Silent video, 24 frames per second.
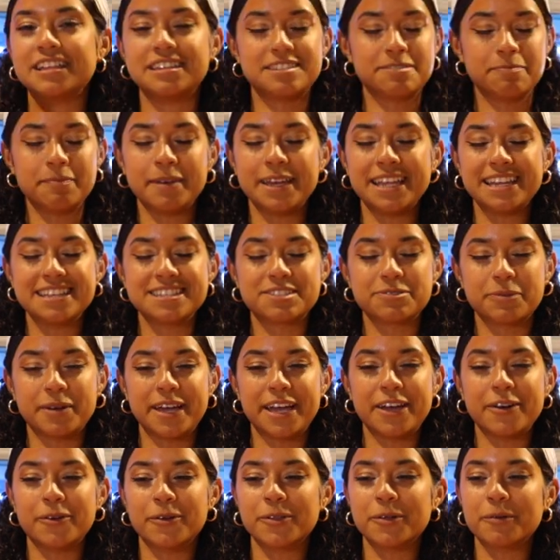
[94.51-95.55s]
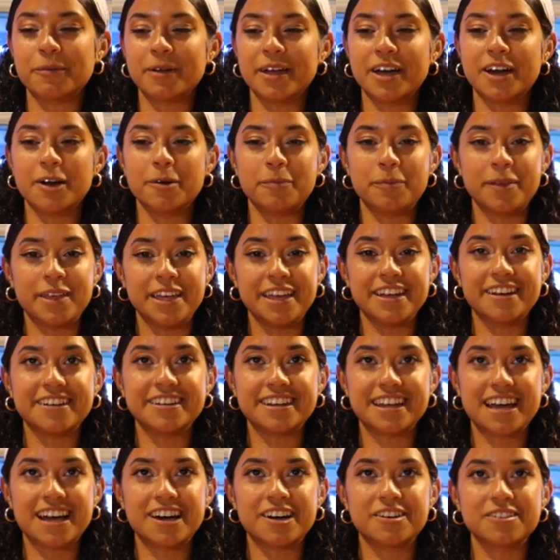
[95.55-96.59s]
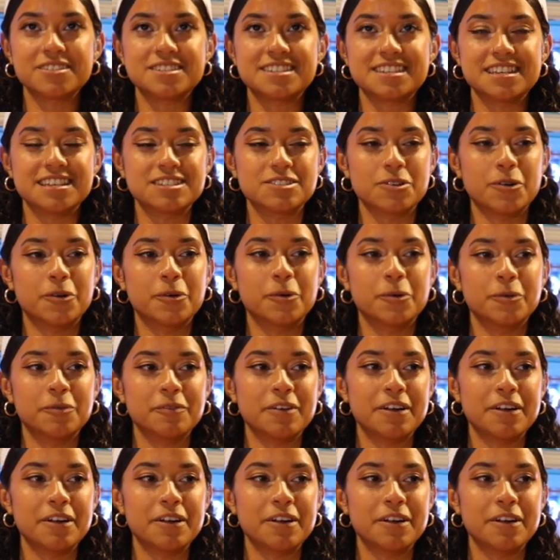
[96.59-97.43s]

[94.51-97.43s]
It's made its way all the way up here now to its own